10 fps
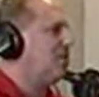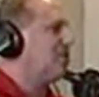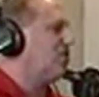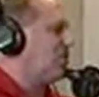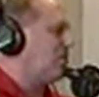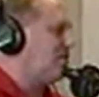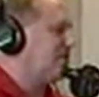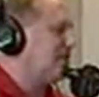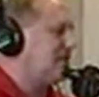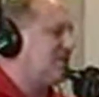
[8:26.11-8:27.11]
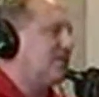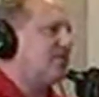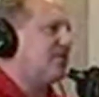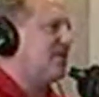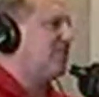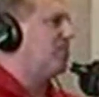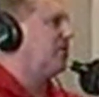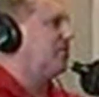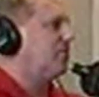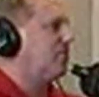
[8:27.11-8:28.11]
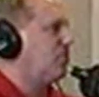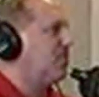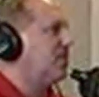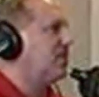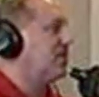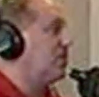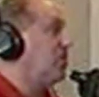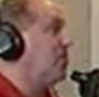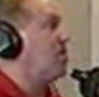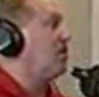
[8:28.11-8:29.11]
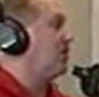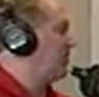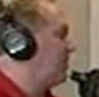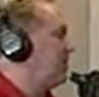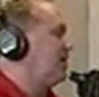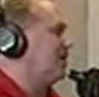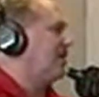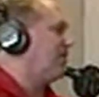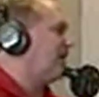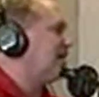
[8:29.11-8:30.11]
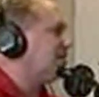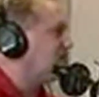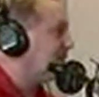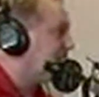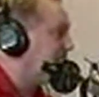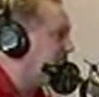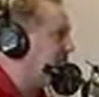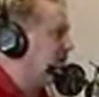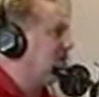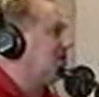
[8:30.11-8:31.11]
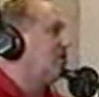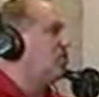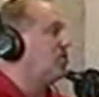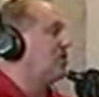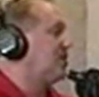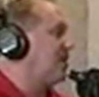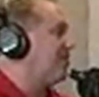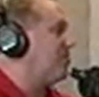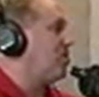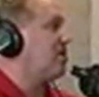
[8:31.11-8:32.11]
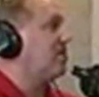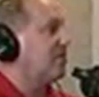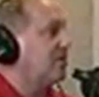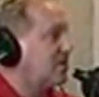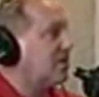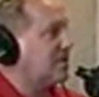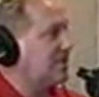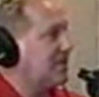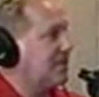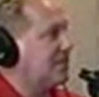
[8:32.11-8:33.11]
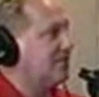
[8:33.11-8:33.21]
2 months ago, I would have said it's different than ever before. Normally, it's a good market and everything gets some activity, or it's a tough market and very little things get